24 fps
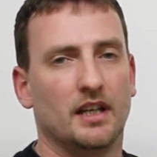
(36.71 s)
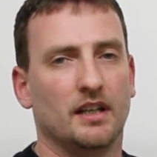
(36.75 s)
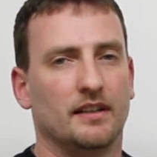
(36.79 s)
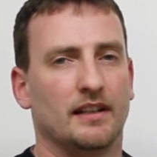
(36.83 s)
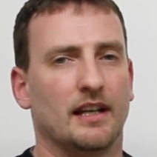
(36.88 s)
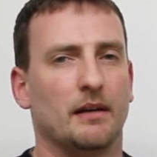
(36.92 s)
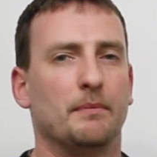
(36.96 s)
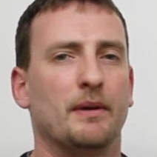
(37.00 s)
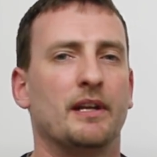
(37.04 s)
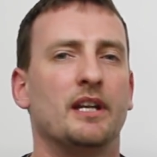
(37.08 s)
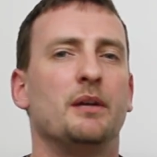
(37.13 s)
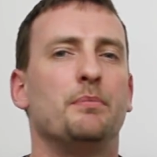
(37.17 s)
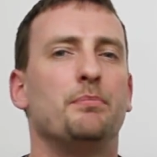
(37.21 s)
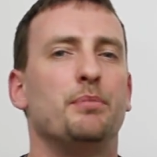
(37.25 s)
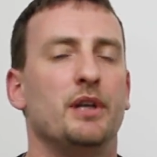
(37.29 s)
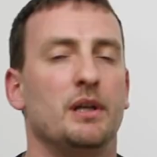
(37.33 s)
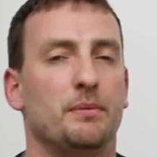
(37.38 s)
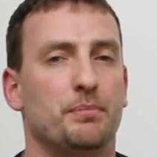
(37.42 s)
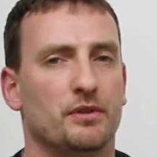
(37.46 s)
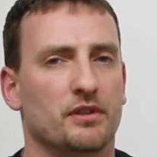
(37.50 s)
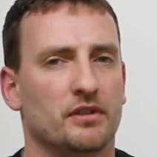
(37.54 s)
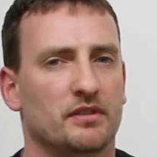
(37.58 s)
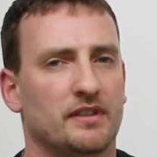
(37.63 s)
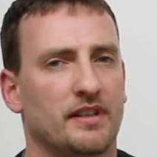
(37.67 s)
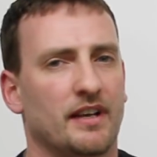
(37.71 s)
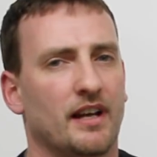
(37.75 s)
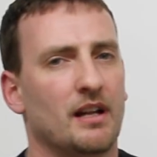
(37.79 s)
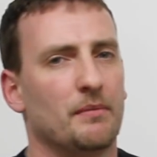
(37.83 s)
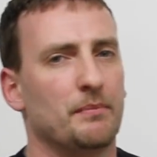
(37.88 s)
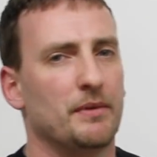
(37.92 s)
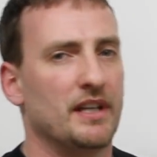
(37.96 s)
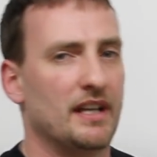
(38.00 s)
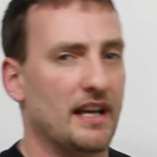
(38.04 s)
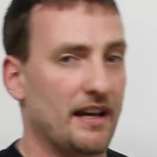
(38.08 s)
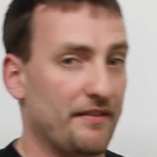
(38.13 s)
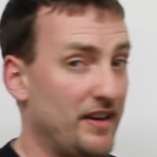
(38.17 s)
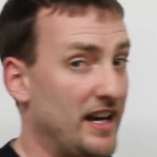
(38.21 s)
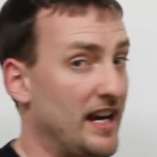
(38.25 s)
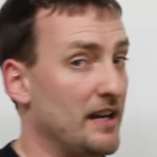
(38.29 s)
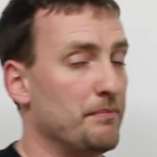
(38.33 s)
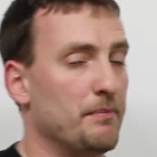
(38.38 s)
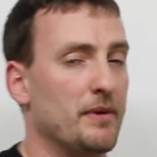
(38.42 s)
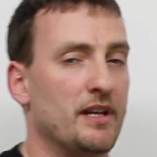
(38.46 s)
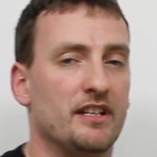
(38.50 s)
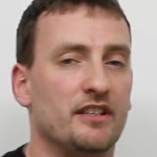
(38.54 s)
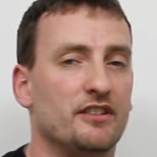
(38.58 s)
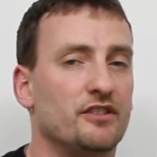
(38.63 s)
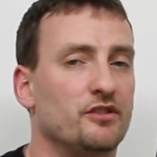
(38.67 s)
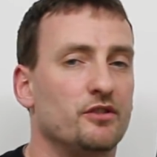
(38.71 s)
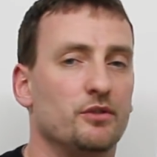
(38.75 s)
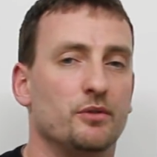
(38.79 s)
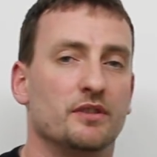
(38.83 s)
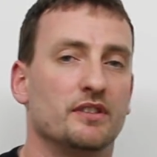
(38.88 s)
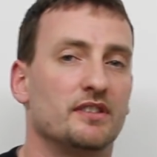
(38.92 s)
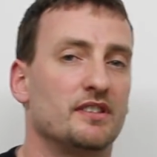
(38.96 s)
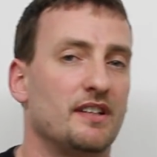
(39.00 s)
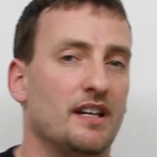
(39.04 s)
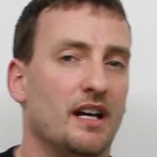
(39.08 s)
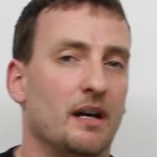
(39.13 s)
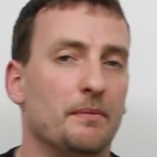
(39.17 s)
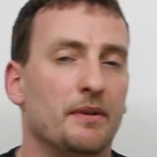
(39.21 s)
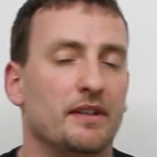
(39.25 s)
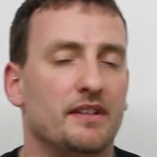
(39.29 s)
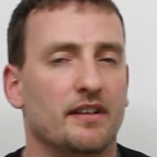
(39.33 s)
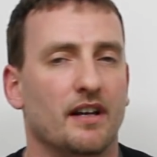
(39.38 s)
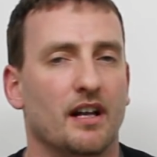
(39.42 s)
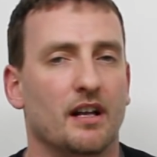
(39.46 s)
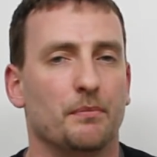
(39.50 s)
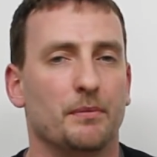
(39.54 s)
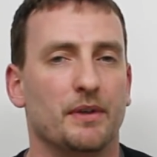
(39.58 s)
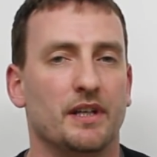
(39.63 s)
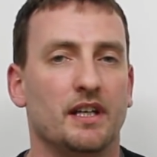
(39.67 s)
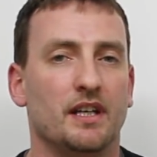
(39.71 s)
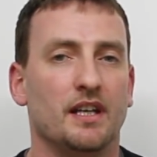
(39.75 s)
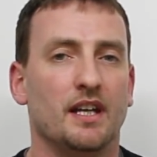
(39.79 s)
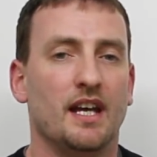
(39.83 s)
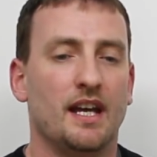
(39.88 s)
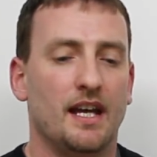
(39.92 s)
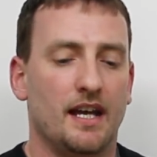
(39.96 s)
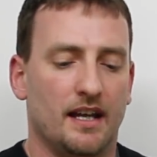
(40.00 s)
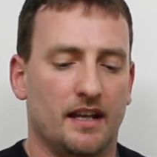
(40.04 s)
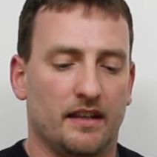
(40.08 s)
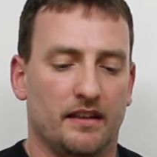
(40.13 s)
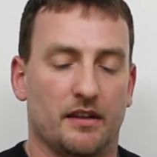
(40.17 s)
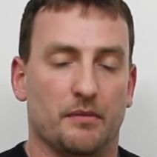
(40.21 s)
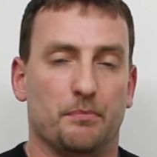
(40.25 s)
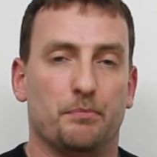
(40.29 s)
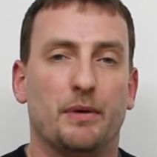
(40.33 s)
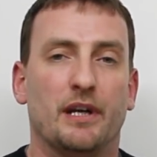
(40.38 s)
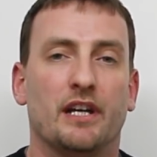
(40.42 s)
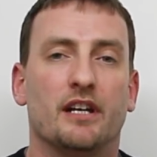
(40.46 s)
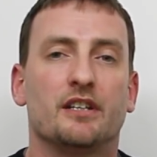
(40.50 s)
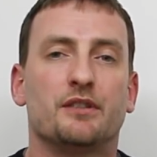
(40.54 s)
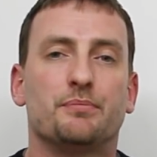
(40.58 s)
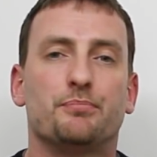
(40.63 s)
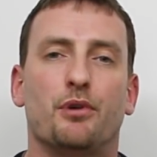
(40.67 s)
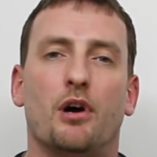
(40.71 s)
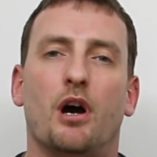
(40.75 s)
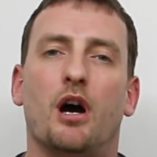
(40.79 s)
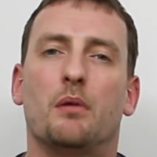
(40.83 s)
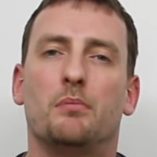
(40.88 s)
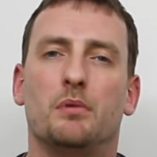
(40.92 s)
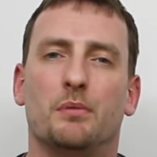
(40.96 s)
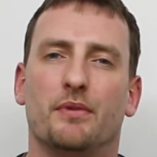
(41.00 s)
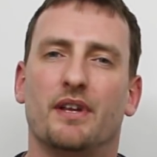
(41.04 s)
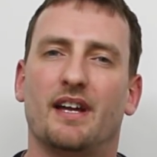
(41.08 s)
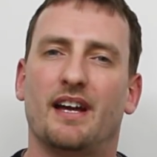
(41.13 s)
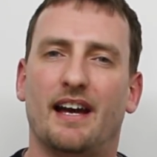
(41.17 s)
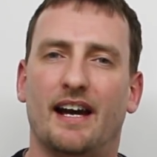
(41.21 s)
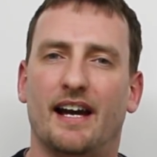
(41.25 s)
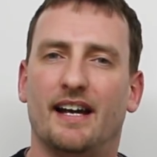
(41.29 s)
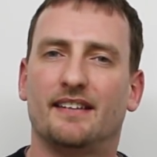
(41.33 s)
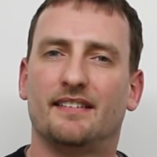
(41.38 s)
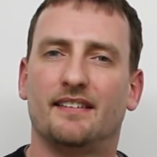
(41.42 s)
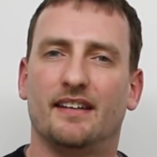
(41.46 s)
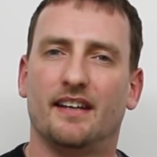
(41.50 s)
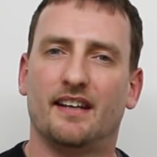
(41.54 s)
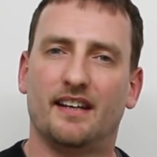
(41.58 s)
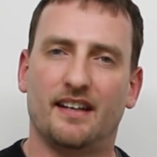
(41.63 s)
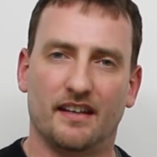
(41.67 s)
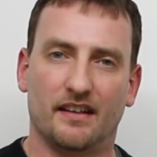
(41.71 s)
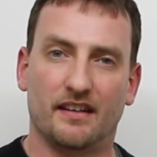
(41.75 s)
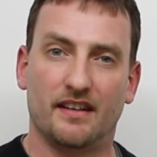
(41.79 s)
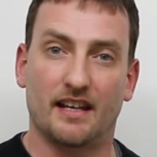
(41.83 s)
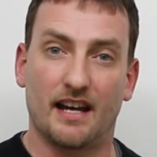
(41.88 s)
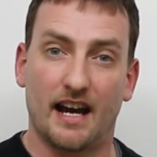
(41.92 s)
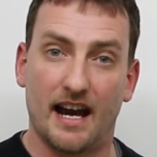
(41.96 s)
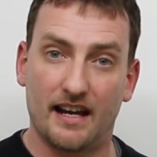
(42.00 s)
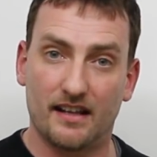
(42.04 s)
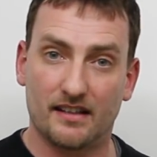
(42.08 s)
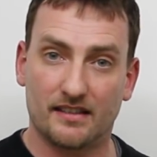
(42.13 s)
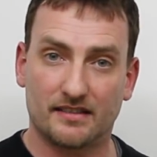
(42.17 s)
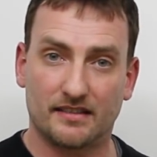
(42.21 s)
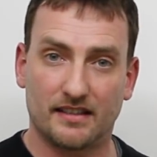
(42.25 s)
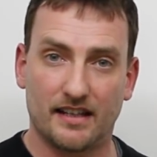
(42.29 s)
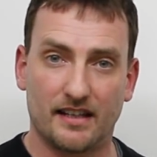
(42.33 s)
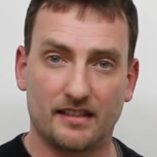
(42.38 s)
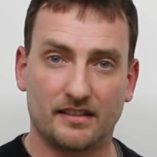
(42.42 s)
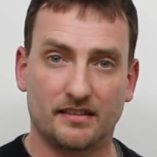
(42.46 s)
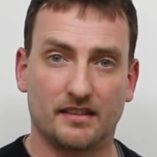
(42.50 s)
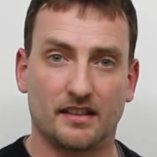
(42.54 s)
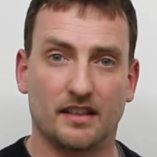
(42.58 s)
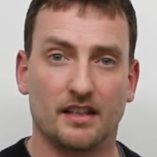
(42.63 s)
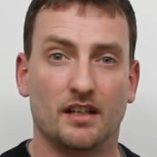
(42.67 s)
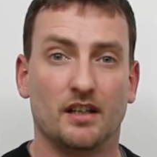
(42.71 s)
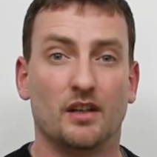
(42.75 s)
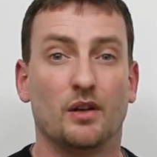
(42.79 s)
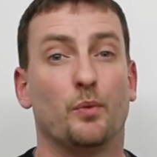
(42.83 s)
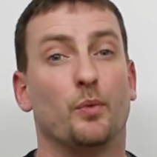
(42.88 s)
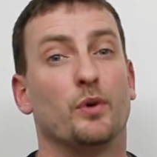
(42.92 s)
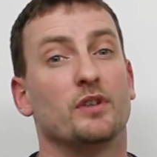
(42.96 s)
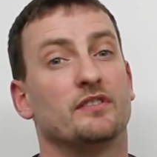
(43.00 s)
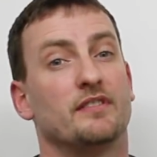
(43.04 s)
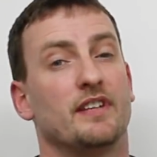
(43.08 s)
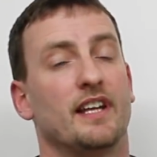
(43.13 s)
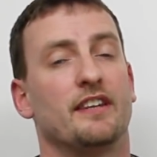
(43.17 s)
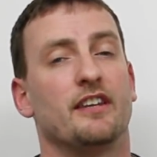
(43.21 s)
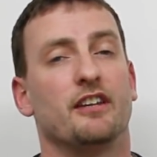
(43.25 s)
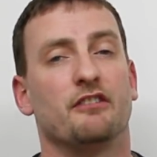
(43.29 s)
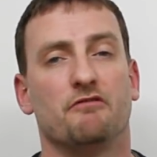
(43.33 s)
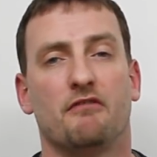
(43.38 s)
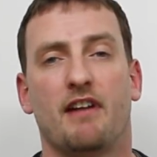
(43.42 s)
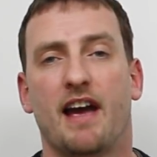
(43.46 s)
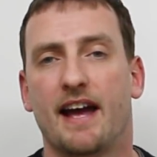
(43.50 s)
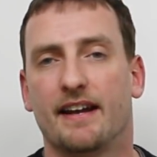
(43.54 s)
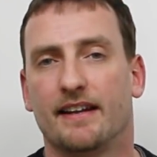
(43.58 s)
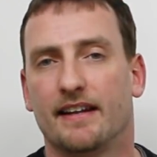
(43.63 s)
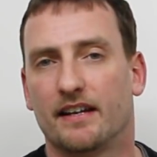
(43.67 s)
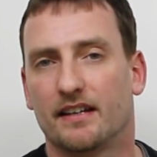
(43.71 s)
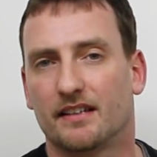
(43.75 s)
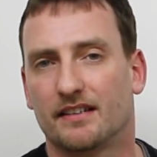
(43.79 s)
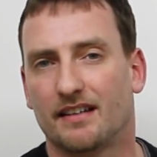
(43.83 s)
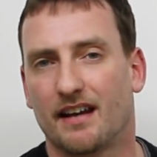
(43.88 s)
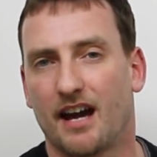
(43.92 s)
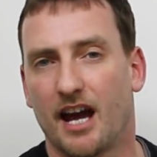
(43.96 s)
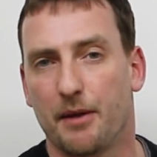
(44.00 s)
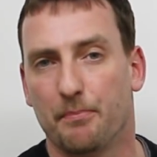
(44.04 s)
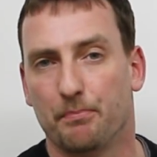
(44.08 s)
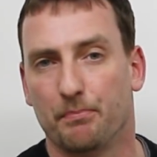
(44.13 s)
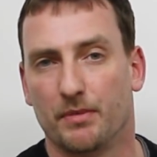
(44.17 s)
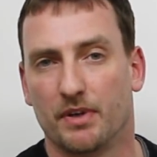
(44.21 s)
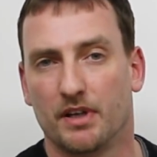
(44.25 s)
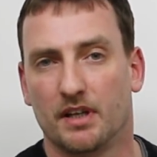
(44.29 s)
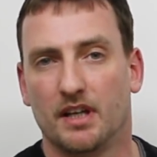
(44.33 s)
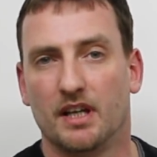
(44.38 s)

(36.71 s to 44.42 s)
Now, many people tell me, I've had many students come and tell me the biggest problem they had taking the IELTS test was that they ran out of time.